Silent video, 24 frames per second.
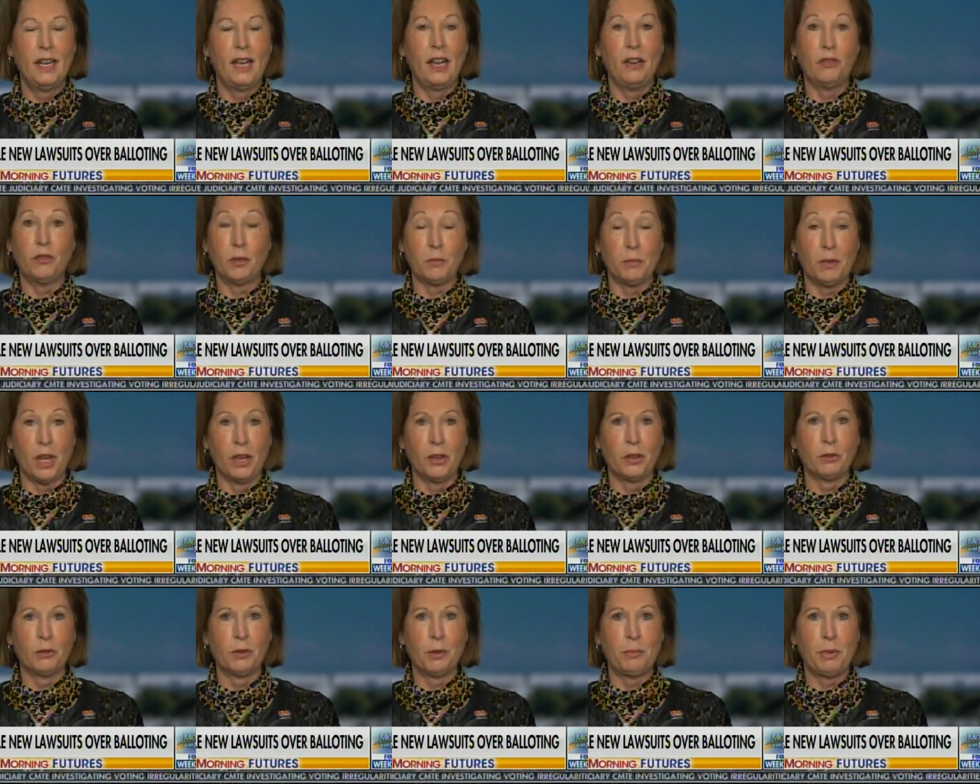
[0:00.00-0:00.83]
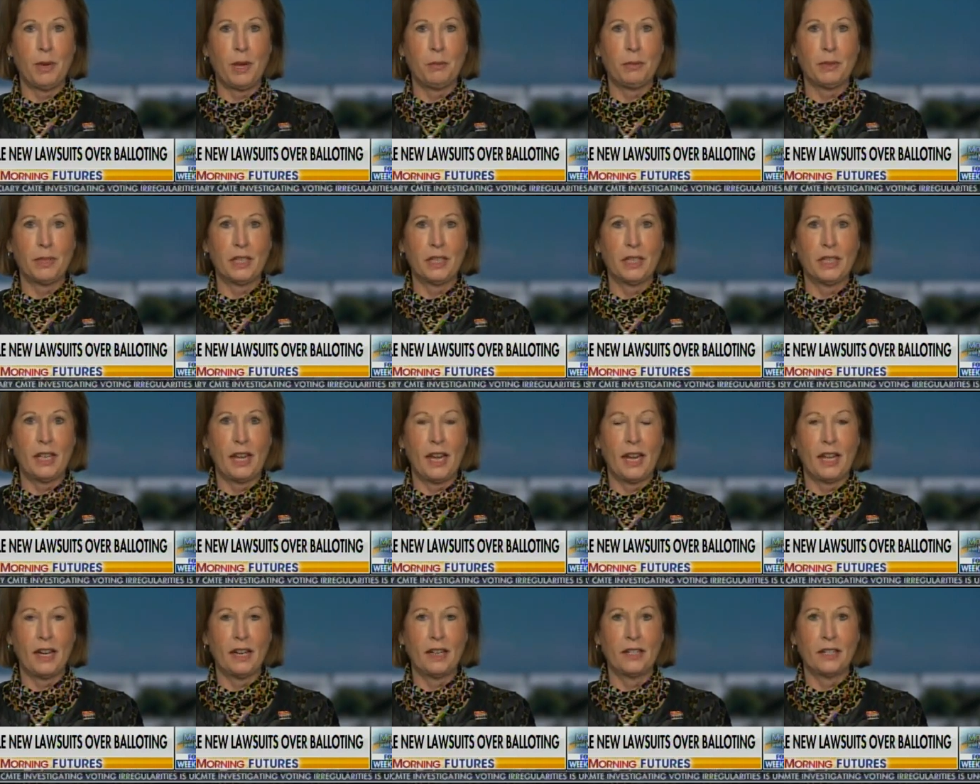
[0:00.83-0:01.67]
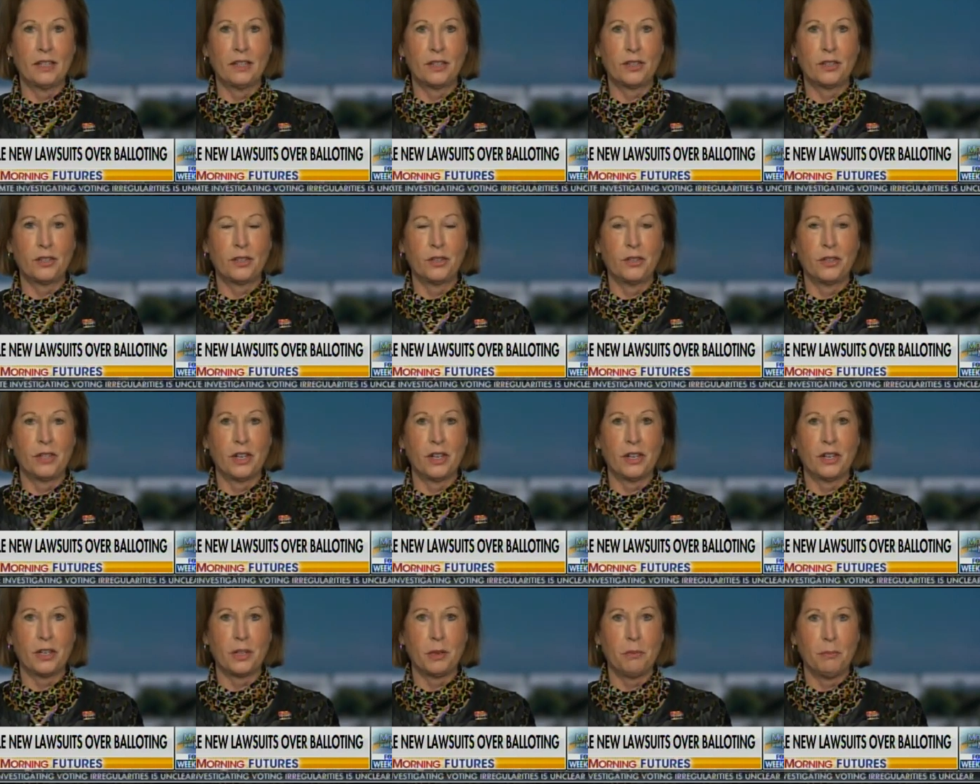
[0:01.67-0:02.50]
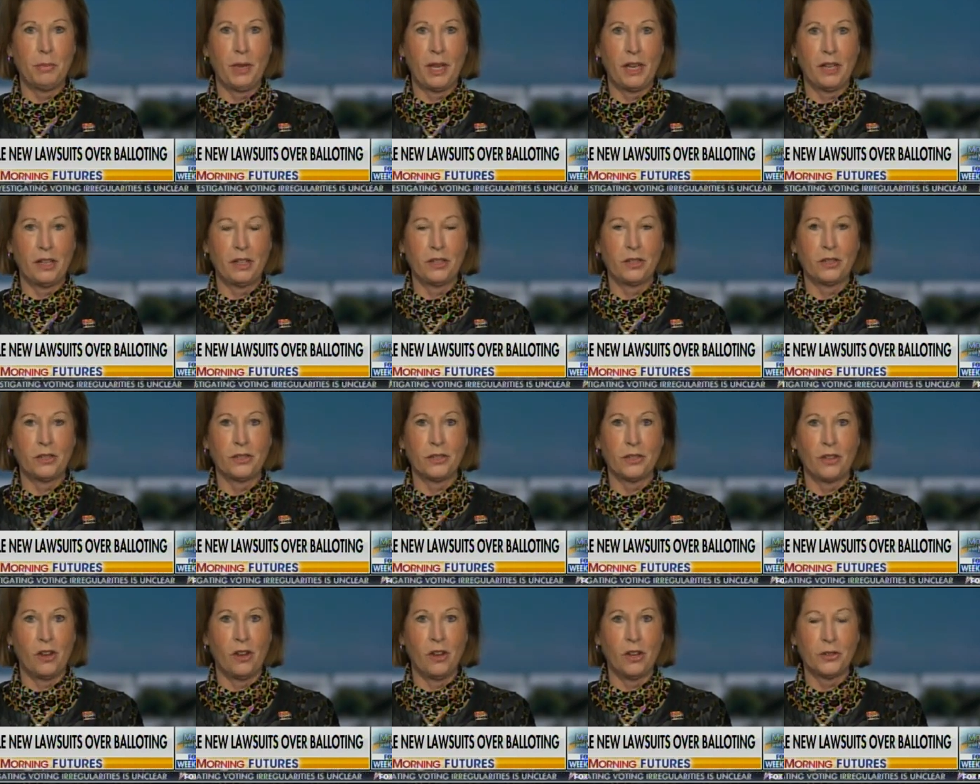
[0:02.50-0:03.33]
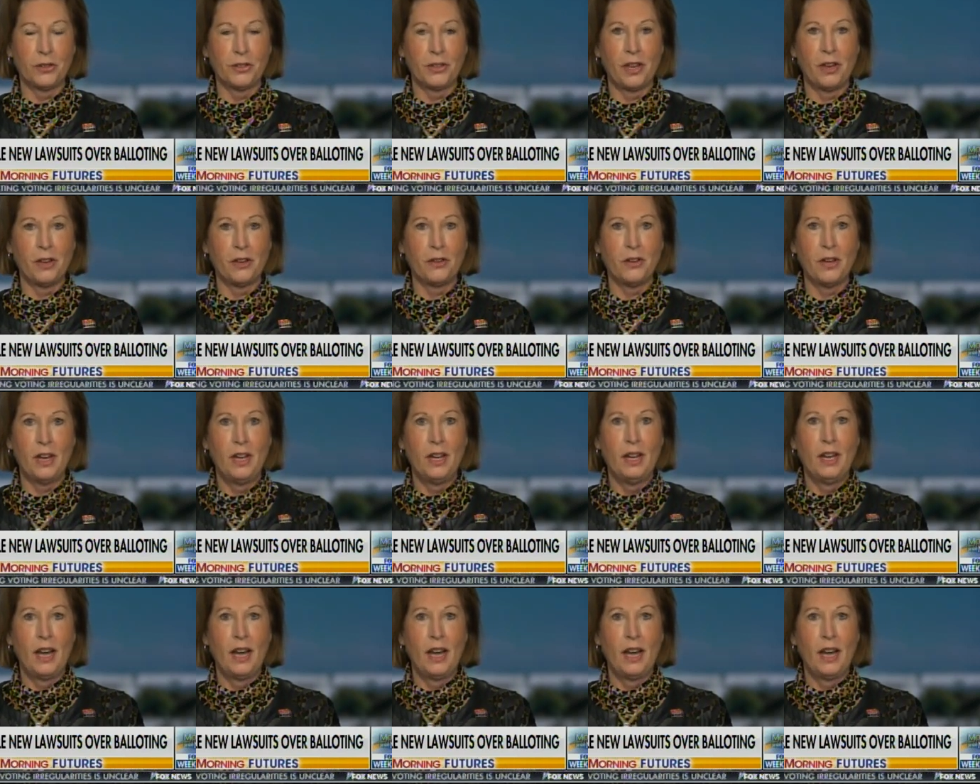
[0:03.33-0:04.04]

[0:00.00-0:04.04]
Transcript: and from other Republican candidates to their competitors also.